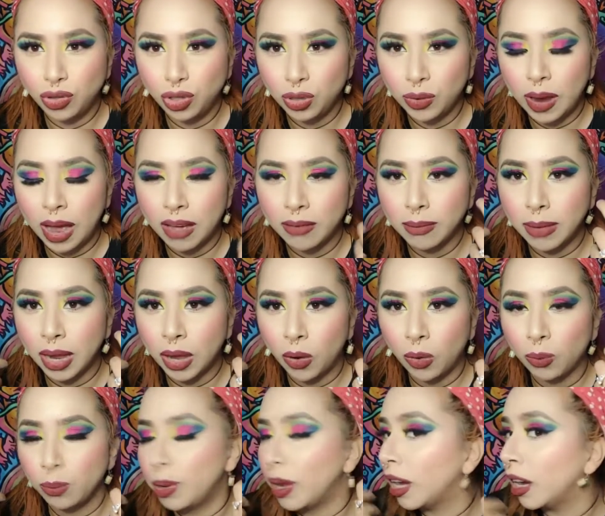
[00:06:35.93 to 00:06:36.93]
do have my
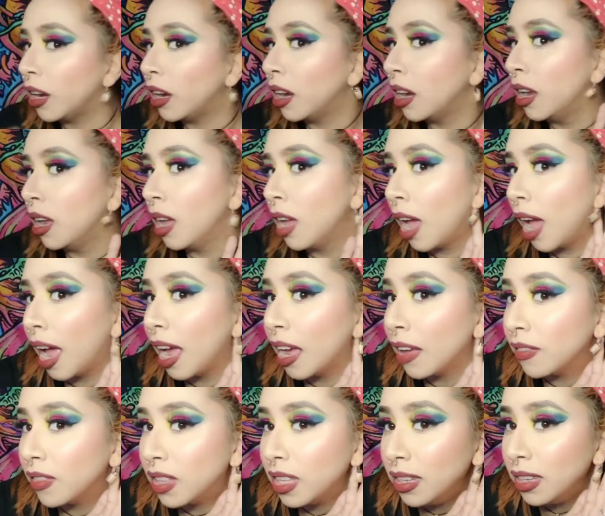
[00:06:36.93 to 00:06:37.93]
own pair. I
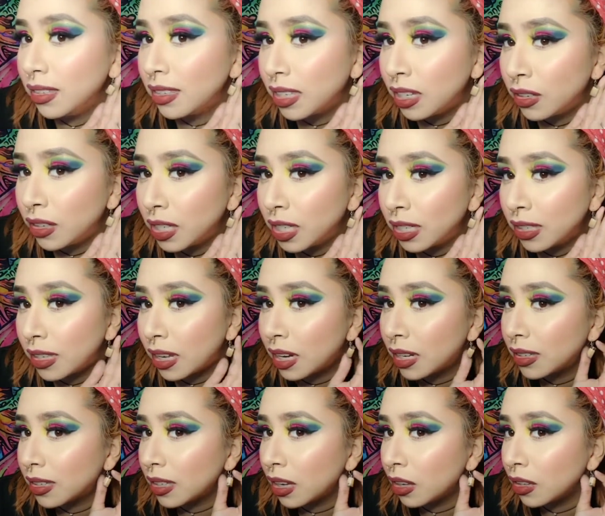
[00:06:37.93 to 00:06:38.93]
have these earrings that
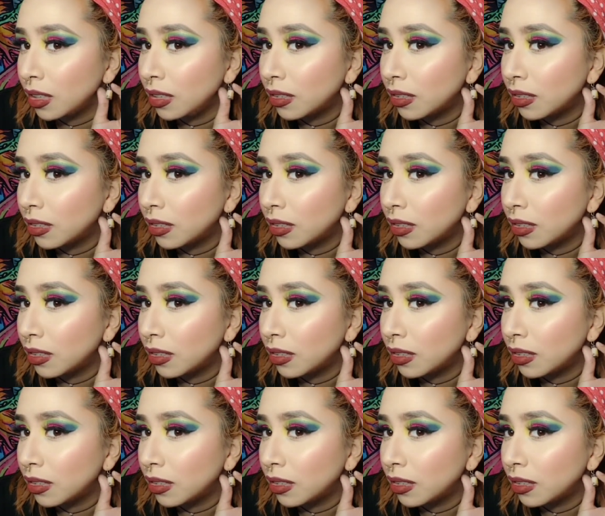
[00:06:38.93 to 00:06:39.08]
I sell.